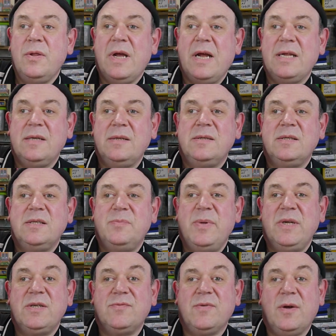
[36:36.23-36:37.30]
that
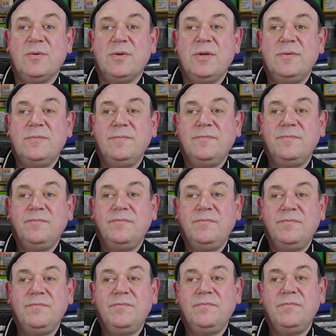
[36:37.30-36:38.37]
spins round,
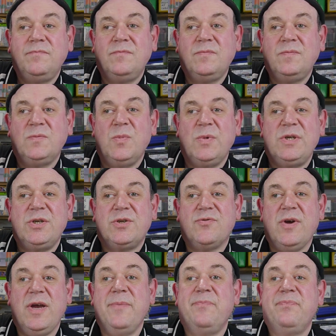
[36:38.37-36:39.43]
which is
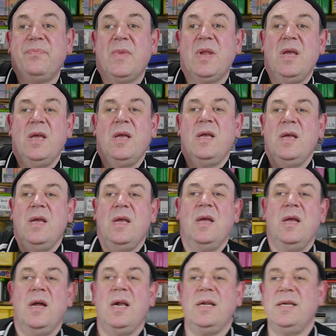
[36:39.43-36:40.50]
great.
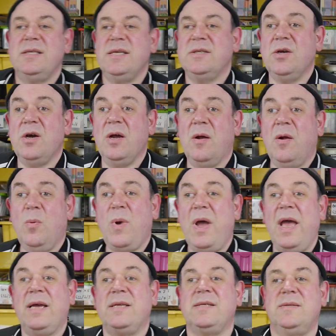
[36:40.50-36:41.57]
And he says, "Oh, it all
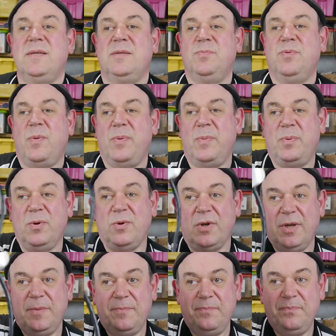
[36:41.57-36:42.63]
works. There's a proper plug
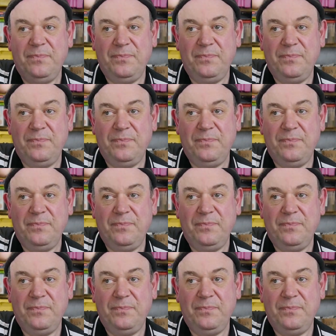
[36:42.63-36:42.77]
on it."